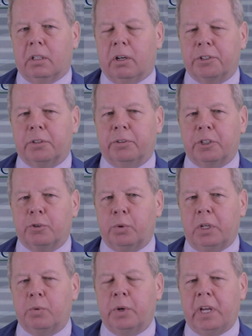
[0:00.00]
Also this
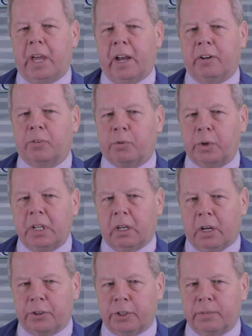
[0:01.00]
week, we had three
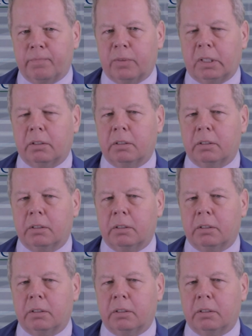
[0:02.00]
other